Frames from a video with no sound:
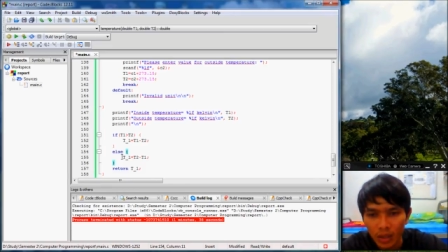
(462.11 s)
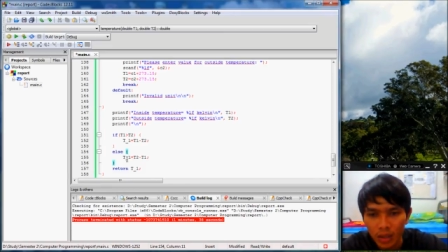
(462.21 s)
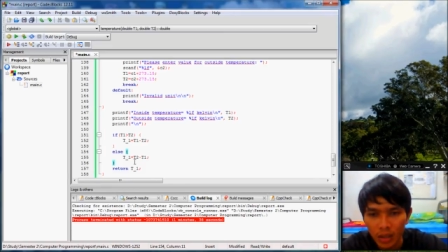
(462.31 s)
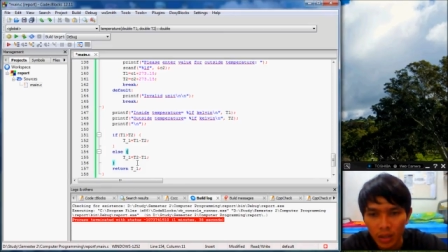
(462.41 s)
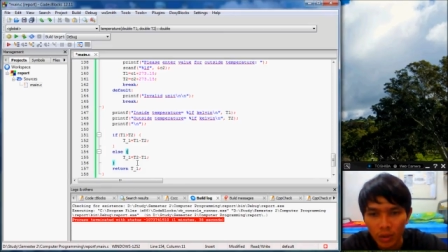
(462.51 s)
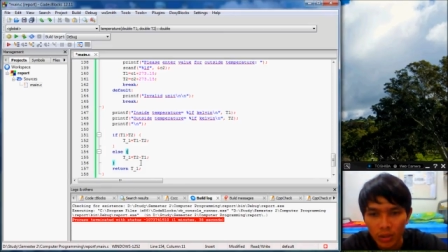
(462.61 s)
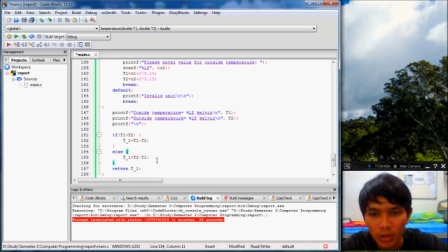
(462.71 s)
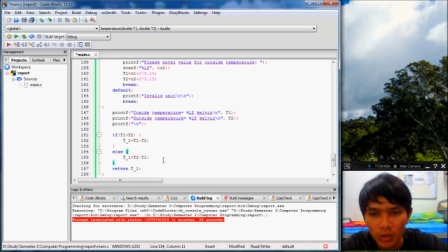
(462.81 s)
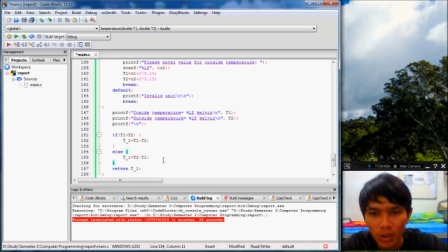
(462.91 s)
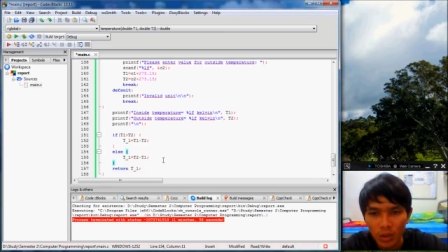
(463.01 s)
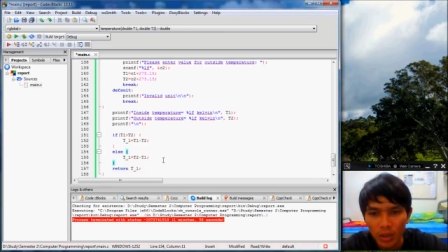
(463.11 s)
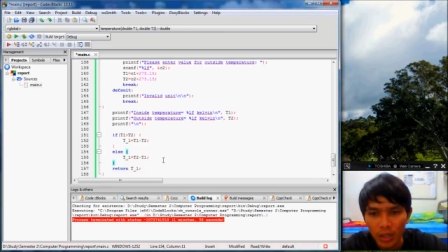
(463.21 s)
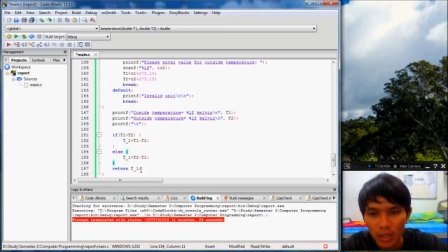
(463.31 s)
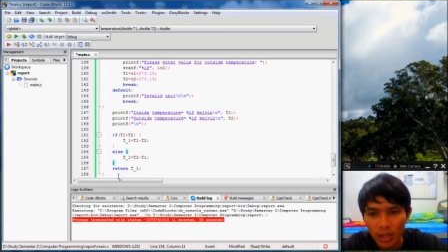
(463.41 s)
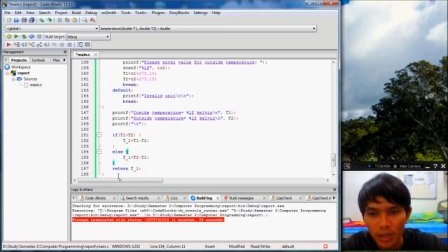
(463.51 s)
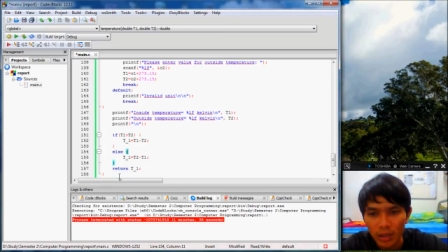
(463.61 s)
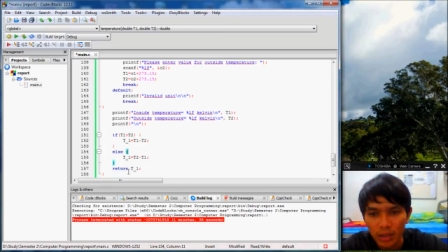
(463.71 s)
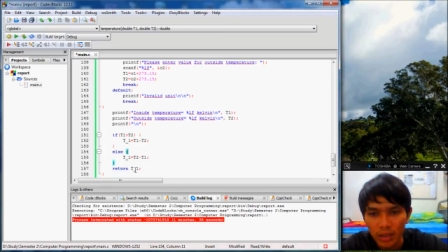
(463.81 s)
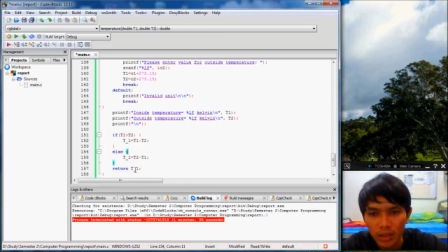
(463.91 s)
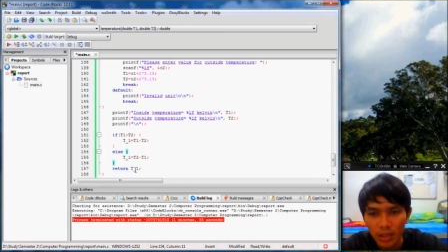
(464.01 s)
equation to calculate. Then return
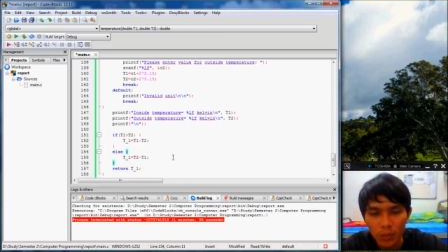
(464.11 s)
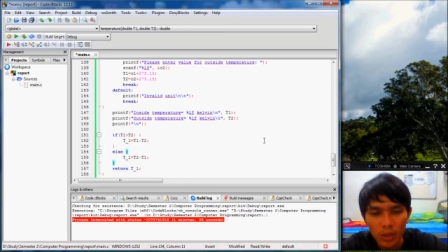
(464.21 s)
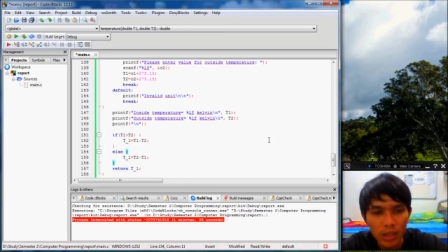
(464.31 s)
T1,